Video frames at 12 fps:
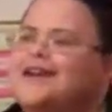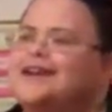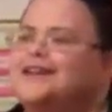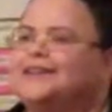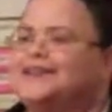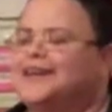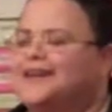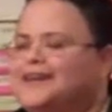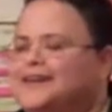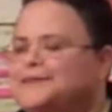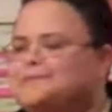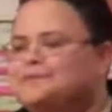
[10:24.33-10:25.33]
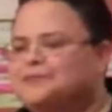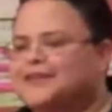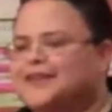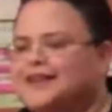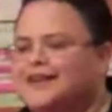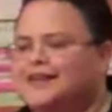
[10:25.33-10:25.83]

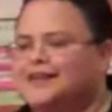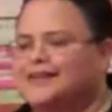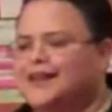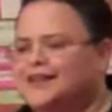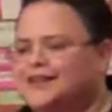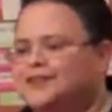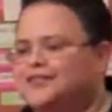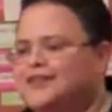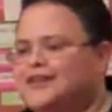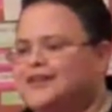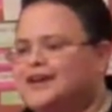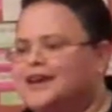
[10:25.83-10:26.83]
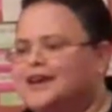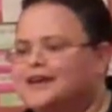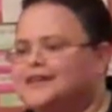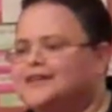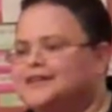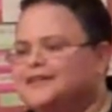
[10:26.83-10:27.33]
and
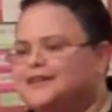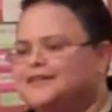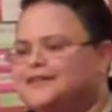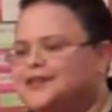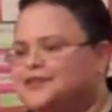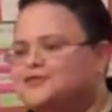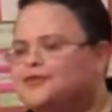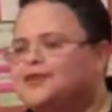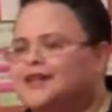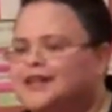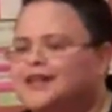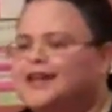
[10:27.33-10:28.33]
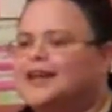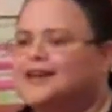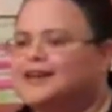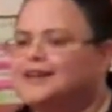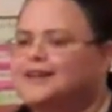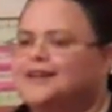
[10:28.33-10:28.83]
she had a full head of hair.